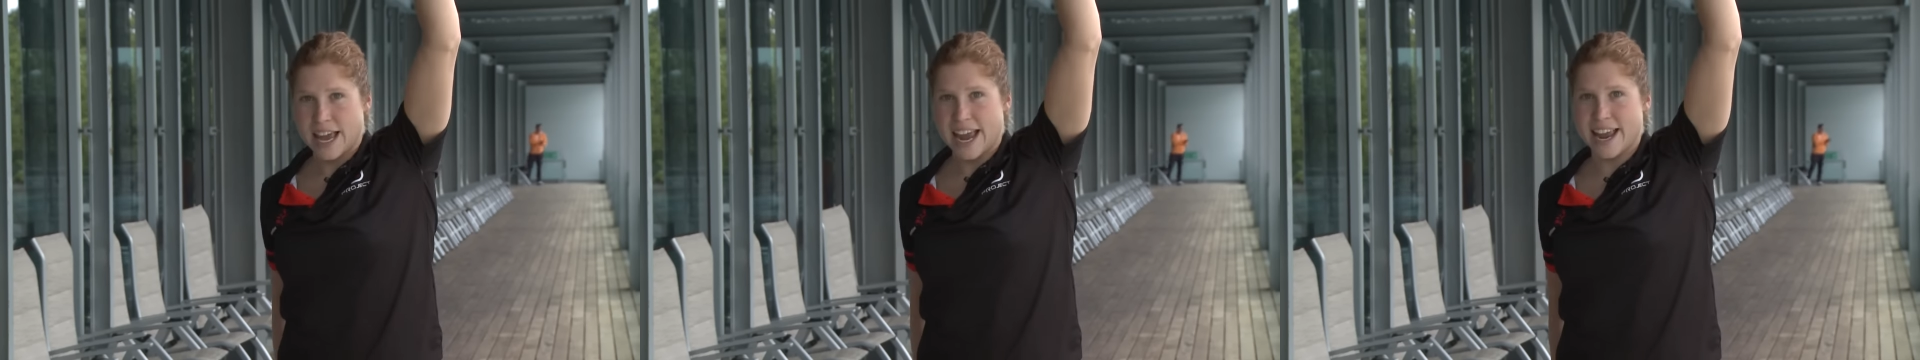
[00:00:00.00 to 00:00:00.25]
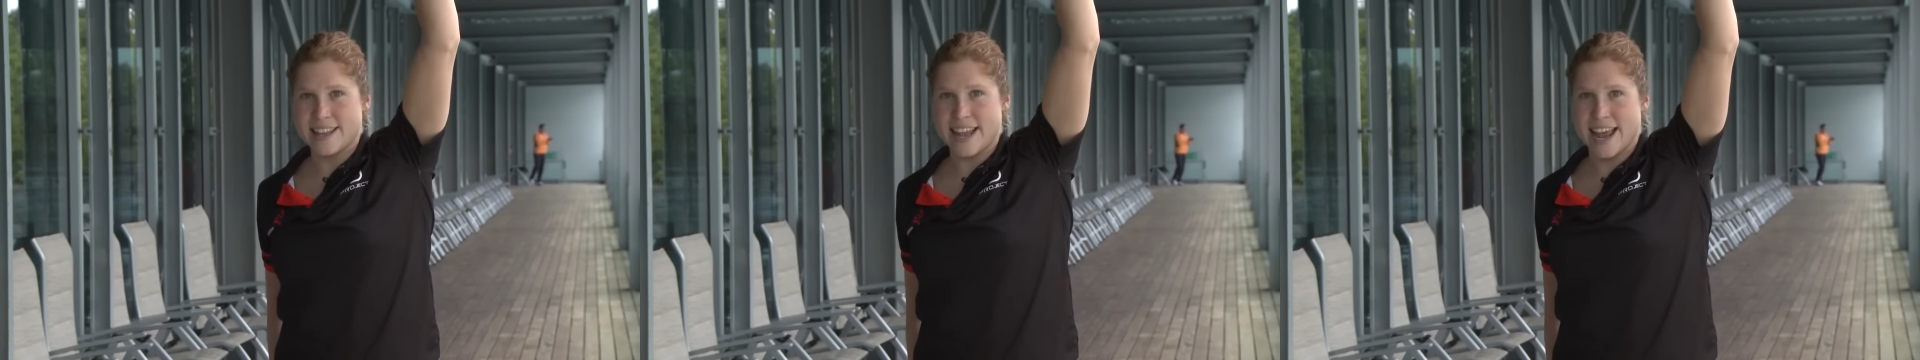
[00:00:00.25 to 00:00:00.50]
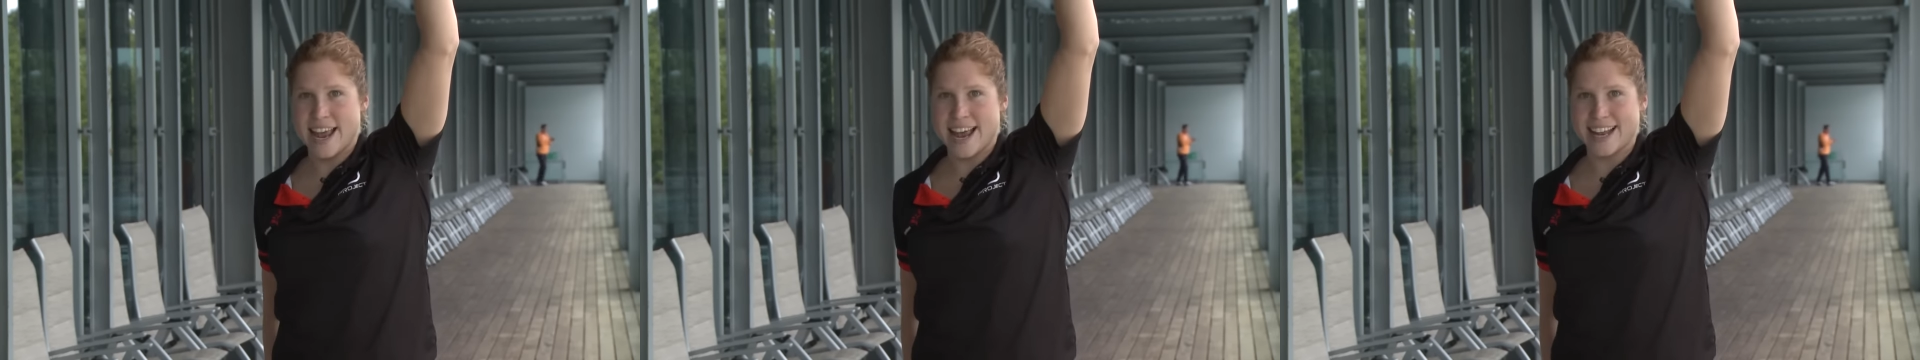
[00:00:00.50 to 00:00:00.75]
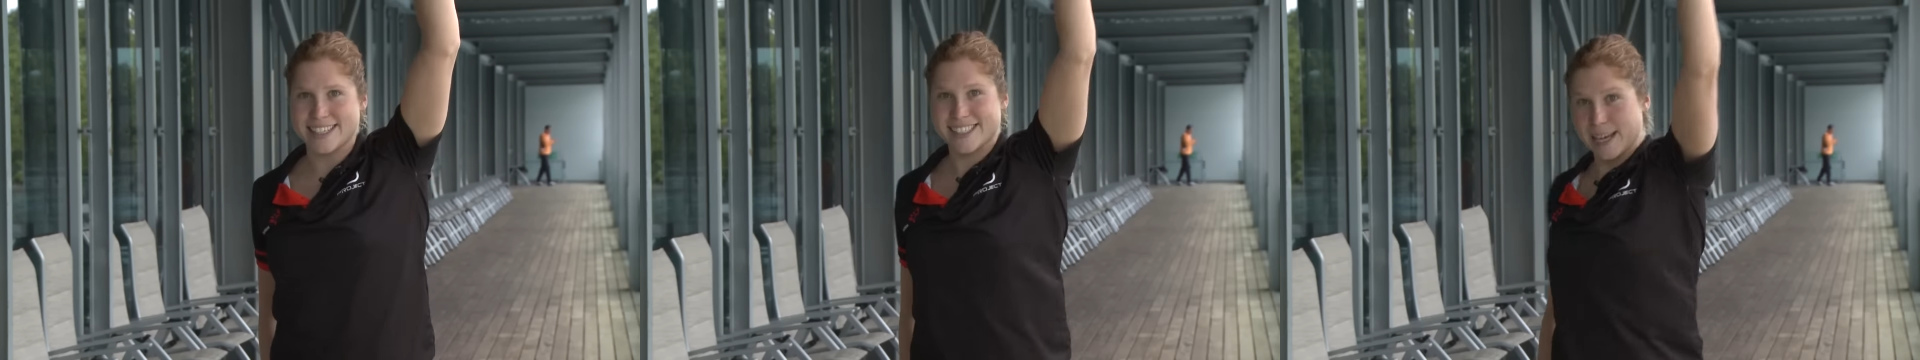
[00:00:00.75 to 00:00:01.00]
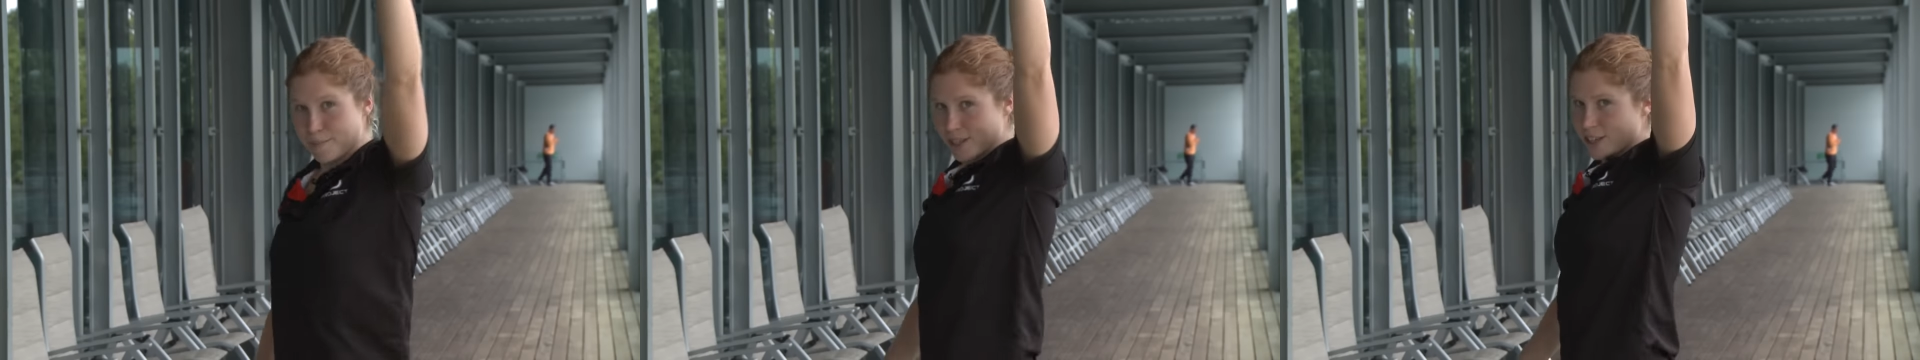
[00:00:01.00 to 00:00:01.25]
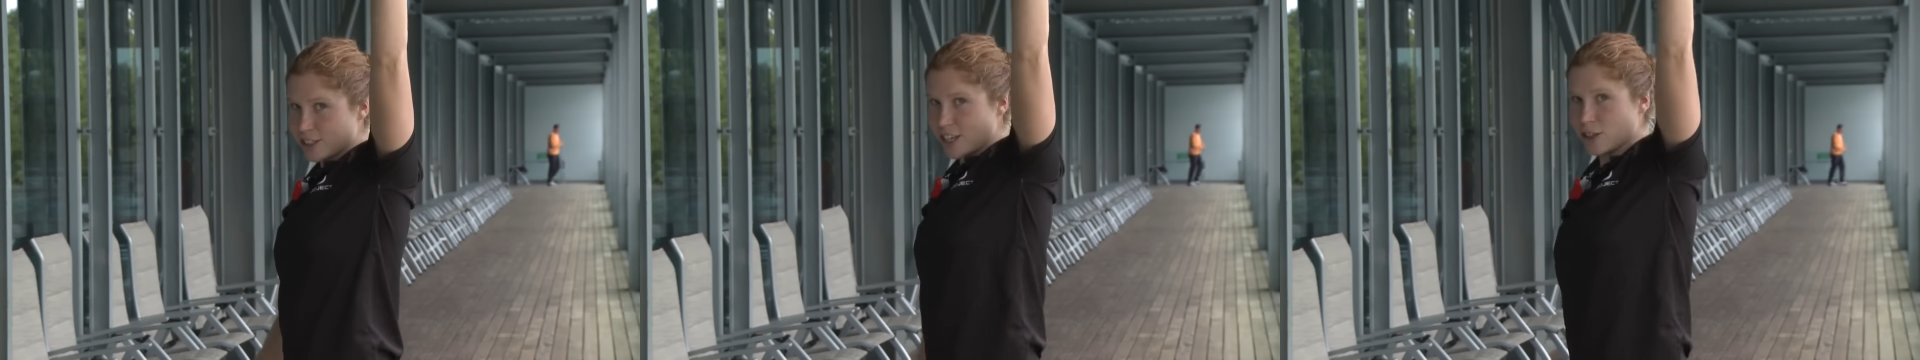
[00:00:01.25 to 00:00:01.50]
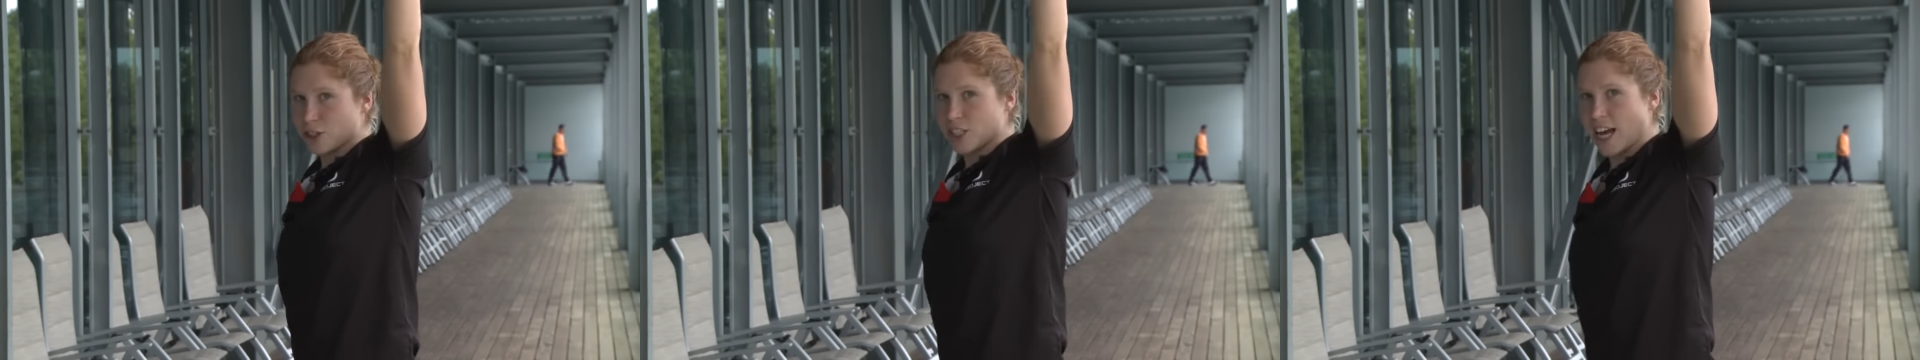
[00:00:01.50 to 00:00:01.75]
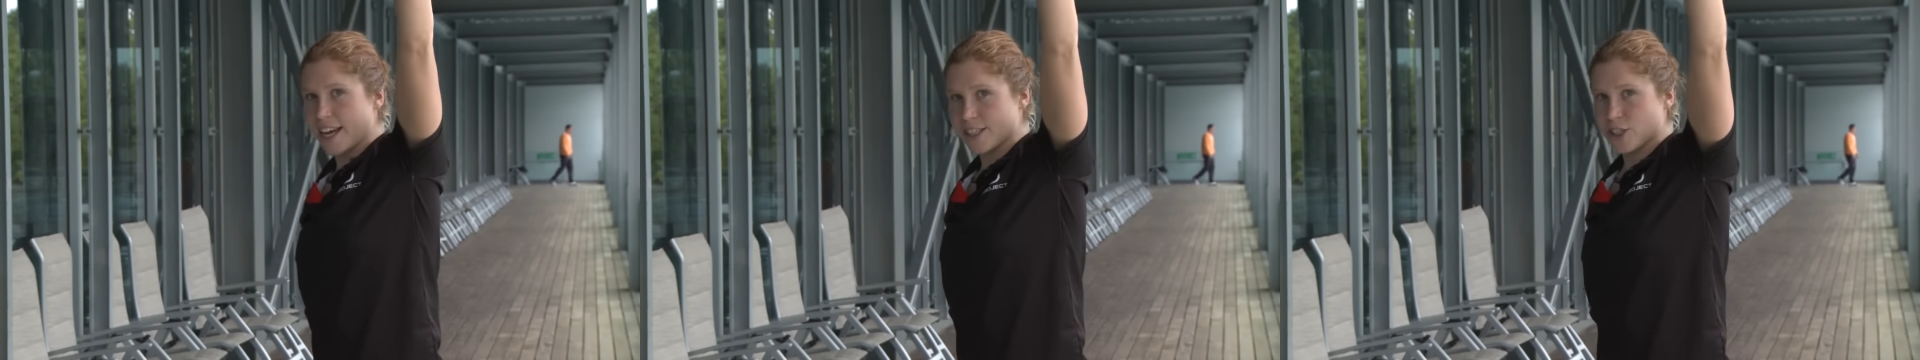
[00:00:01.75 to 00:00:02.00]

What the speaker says: And then same thing on the other side.